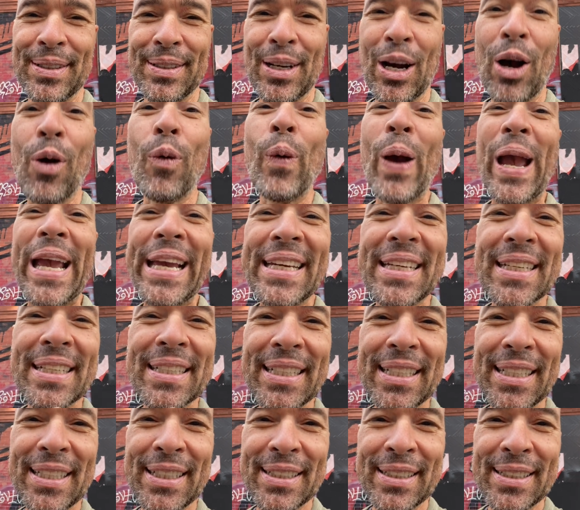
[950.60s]

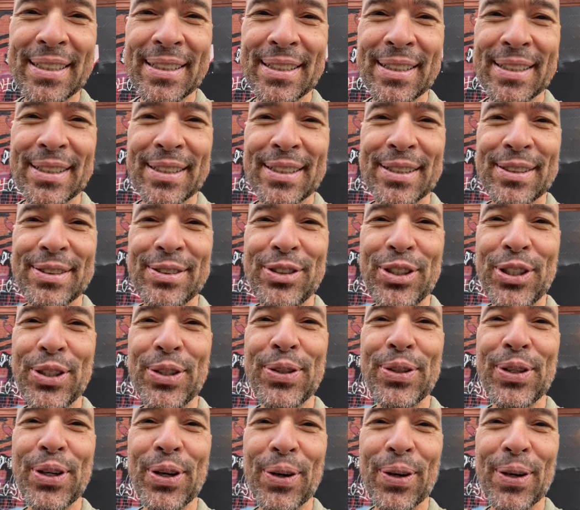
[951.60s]
awakening to
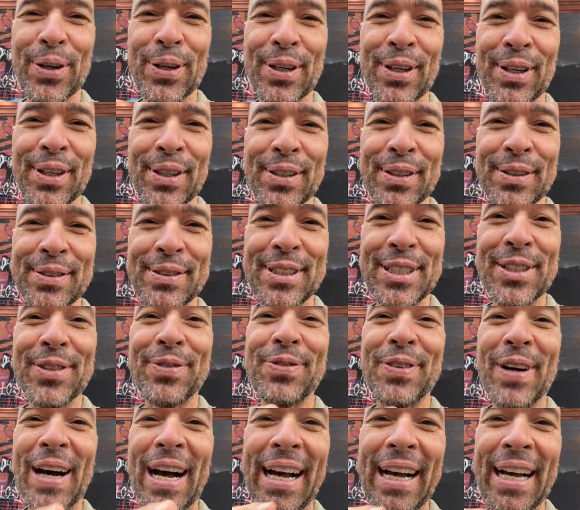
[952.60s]
your
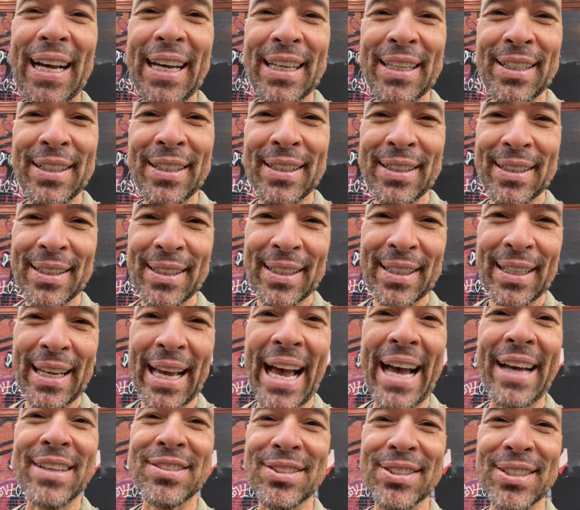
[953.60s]
divine
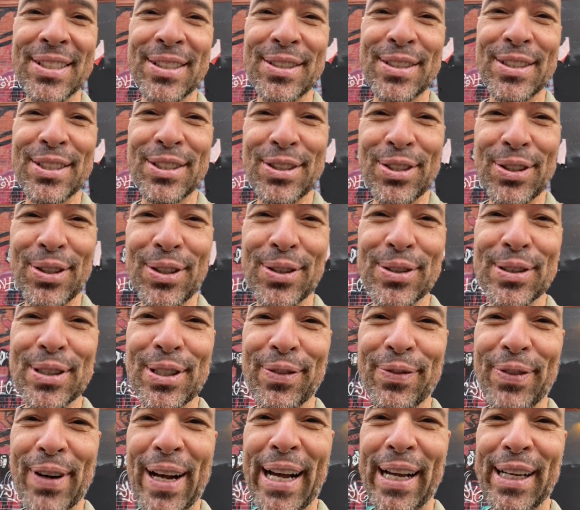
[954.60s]
essence, to your
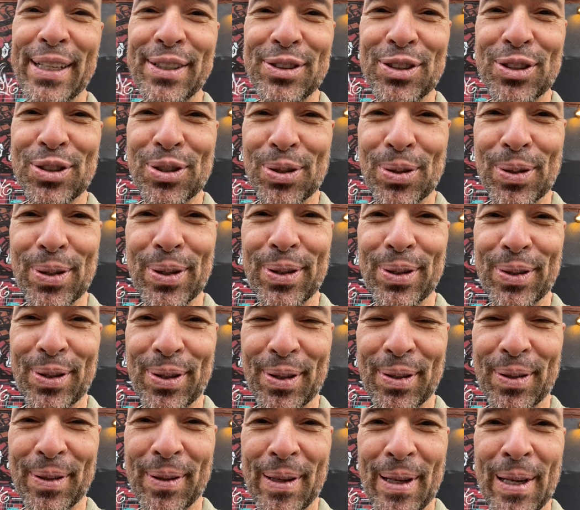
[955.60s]
divine
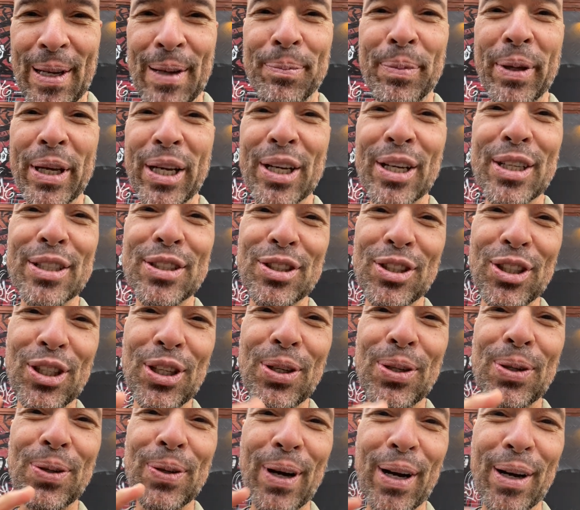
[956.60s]
truth, because
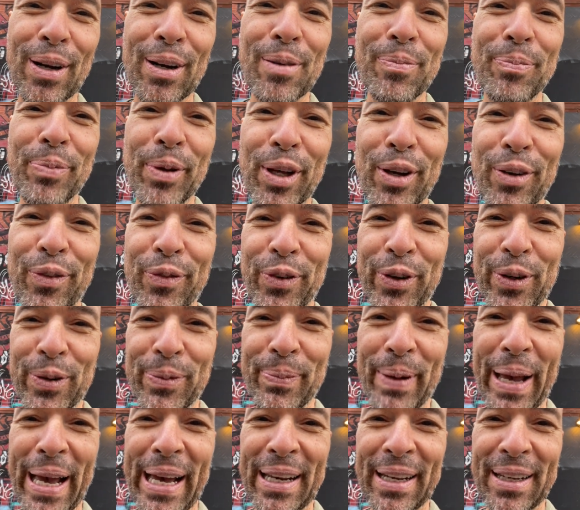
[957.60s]
you are a beautiful
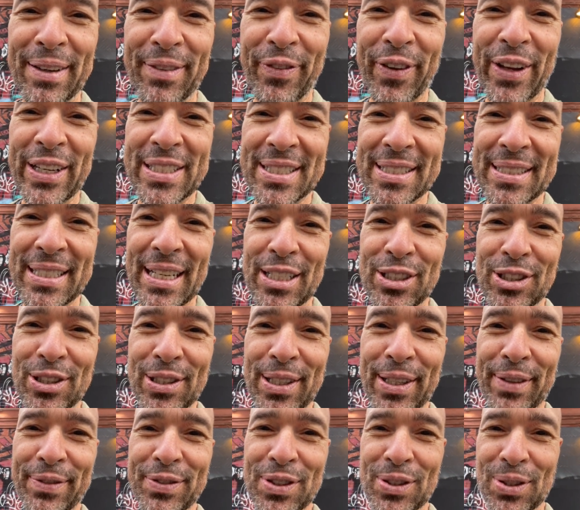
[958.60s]

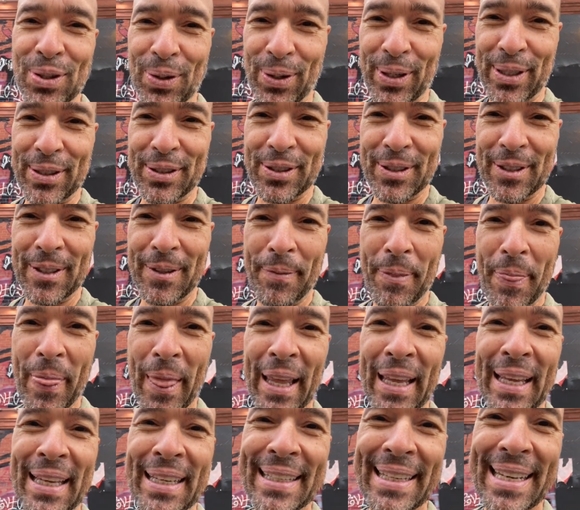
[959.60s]
manifestation of Source
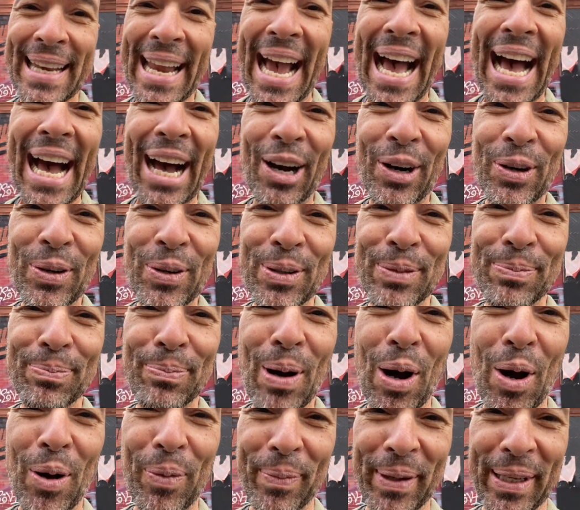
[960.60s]
now
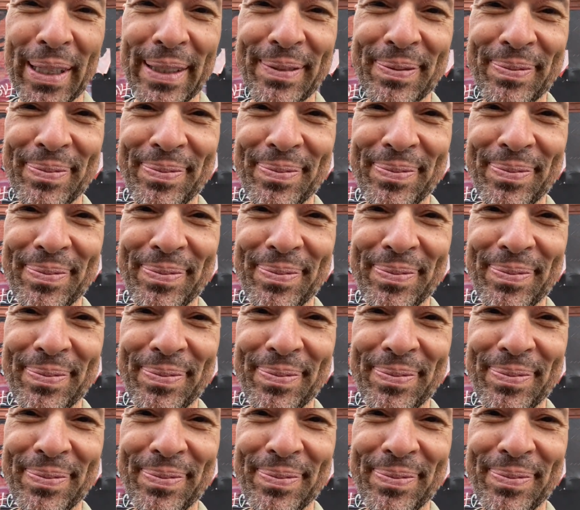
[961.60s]
moment.